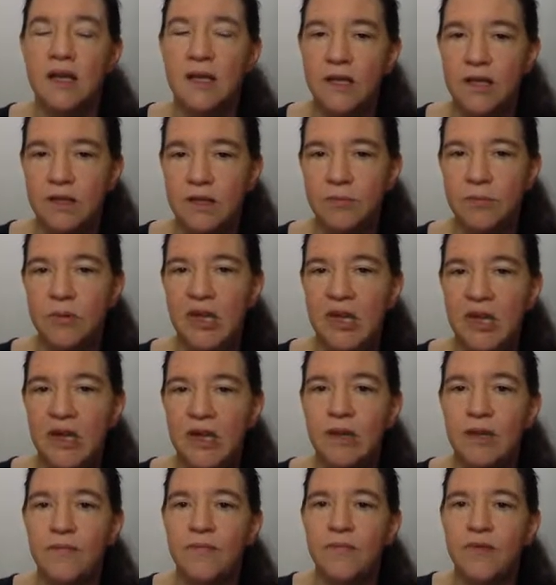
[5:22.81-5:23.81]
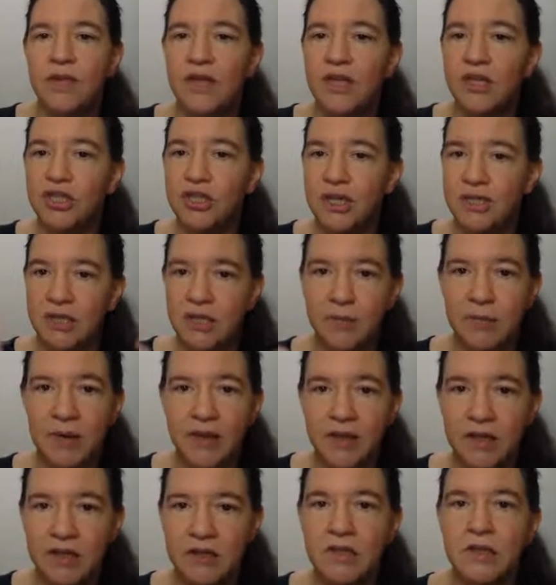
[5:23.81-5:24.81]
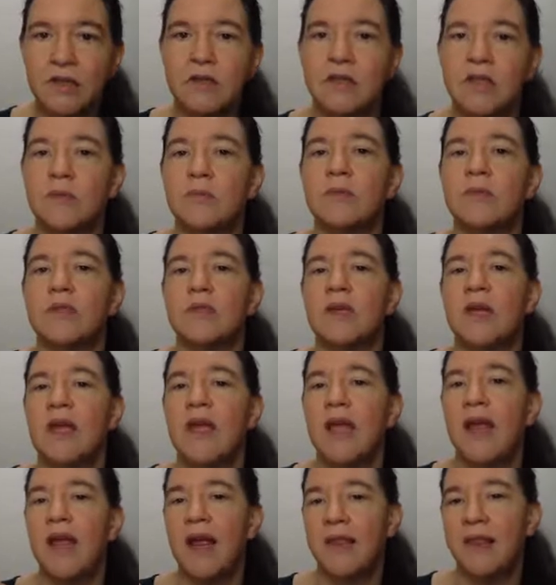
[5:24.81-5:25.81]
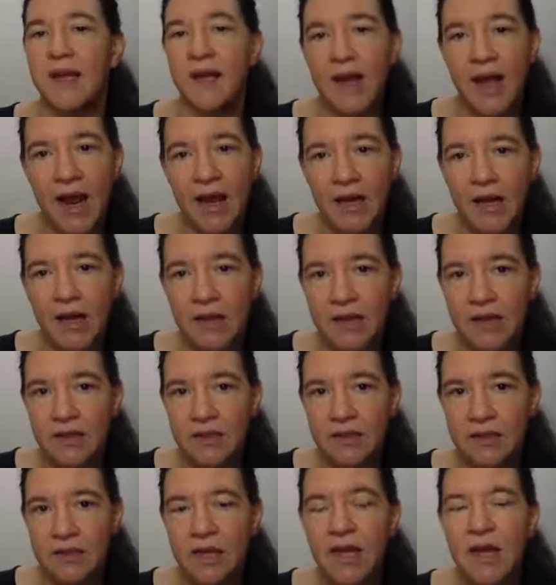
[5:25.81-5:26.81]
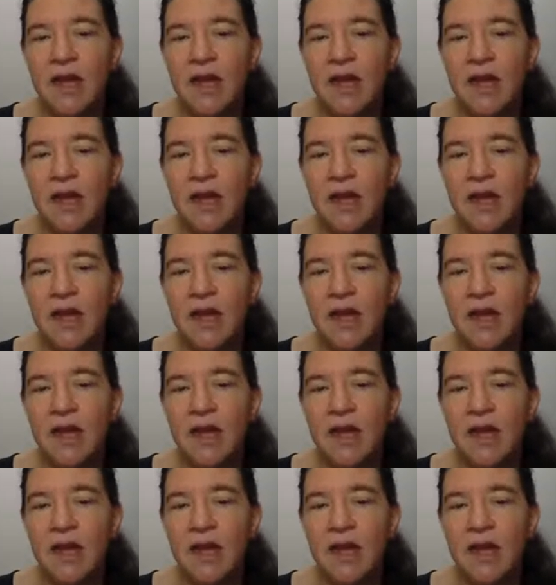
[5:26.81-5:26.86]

is being ingested by their systems and then analyzed.